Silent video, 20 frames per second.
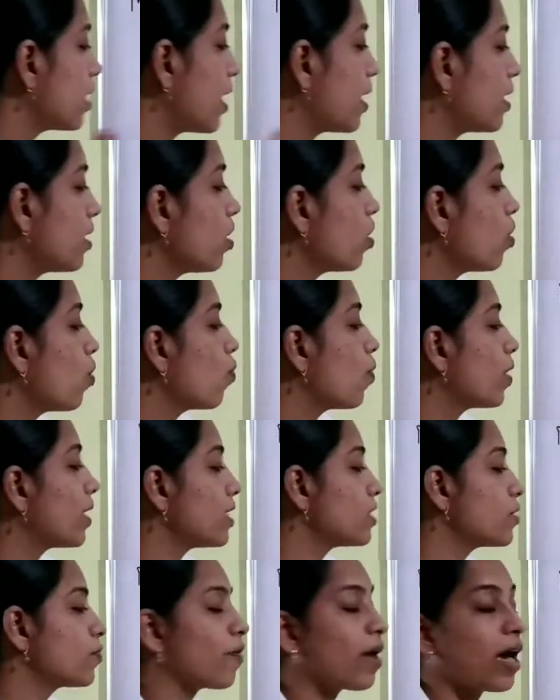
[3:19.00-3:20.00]
Then what
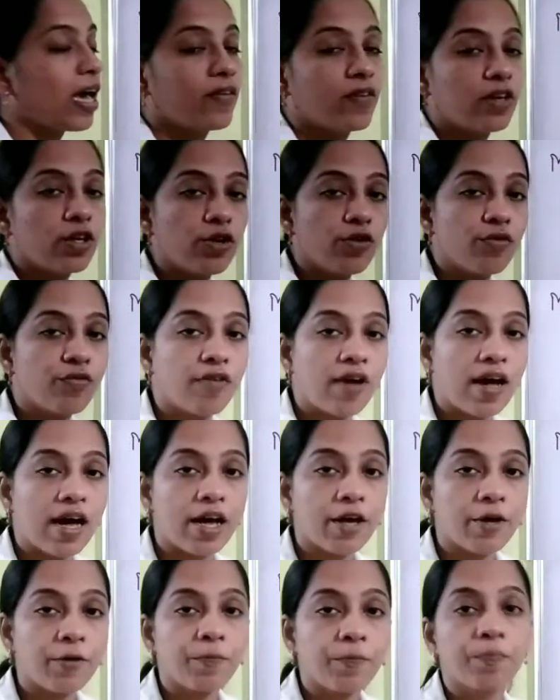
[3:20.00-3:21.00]
is 5 into
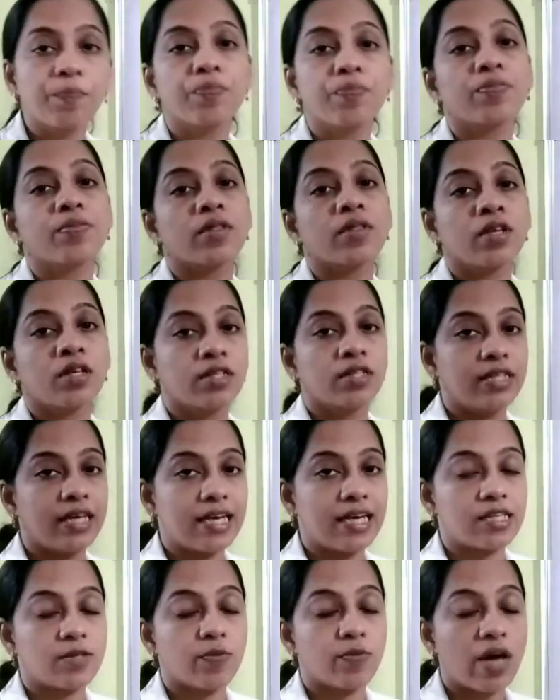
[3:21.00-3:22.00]
5?
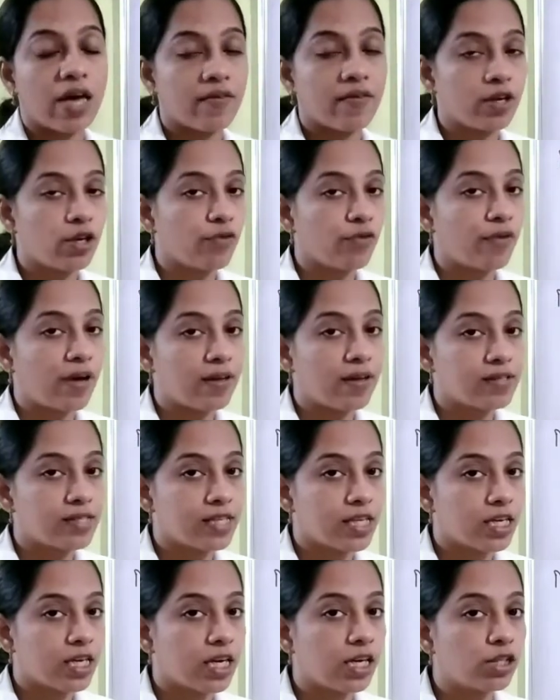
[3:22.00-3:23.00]
Yes, 5 into 5
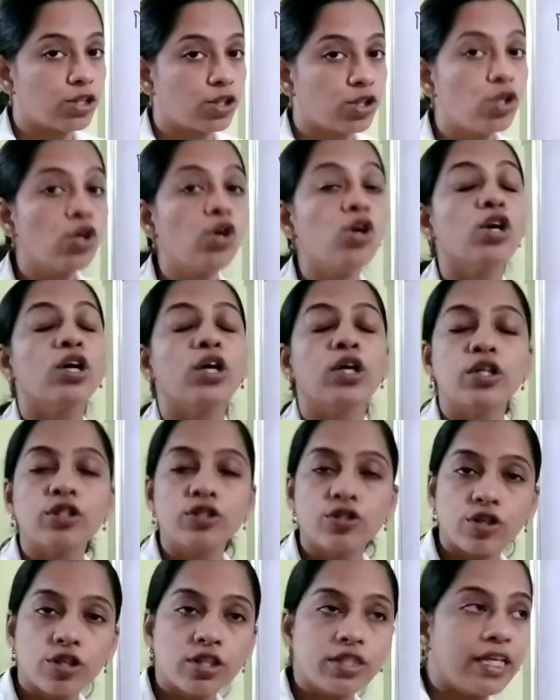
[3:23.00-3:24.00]
is equal
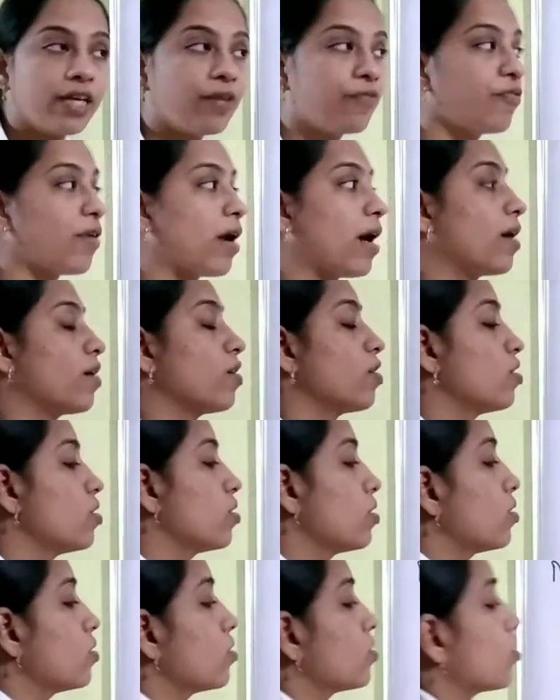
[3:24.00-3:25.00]
to 25.
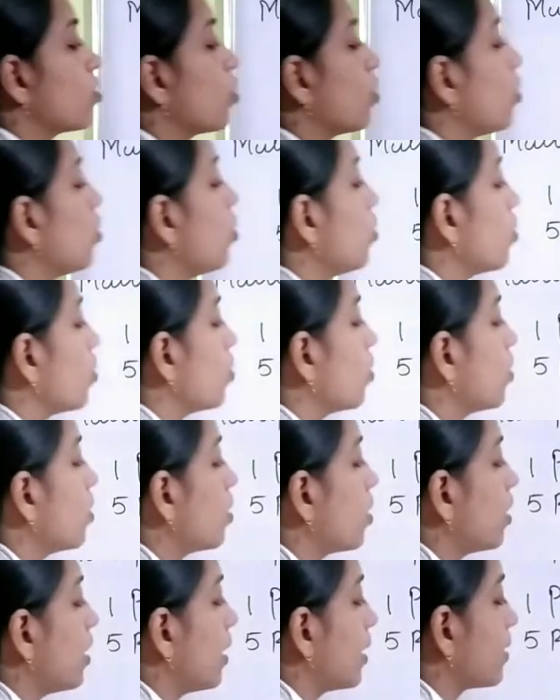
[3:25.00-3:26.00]
So,
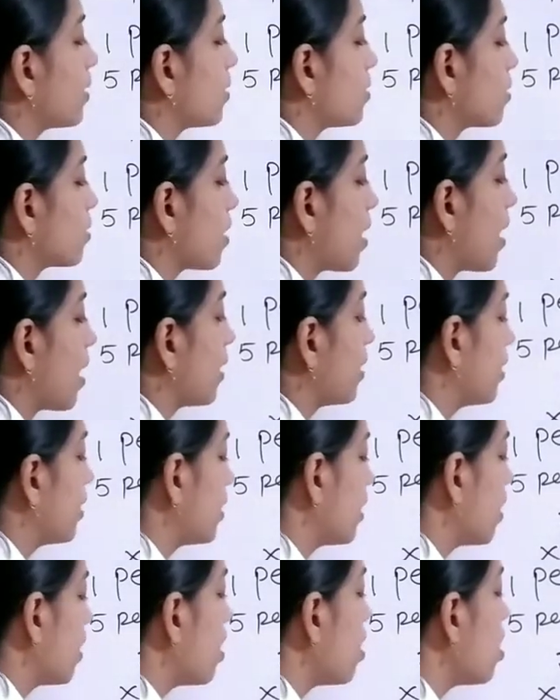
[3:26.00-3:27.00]
let us
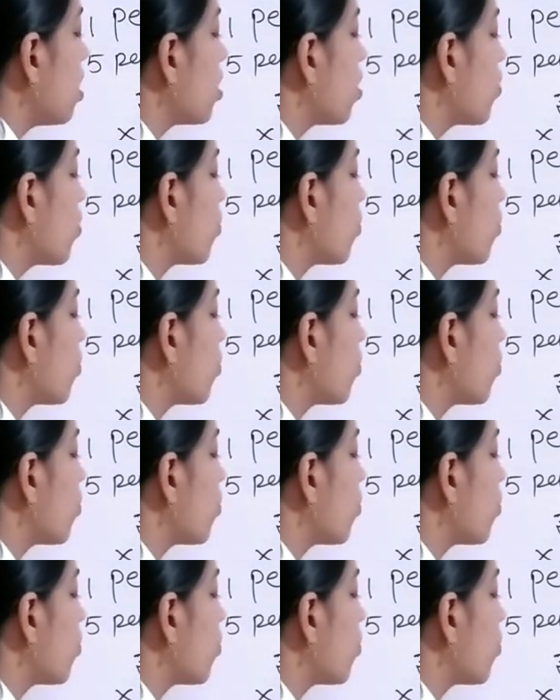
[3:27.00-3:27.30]
write here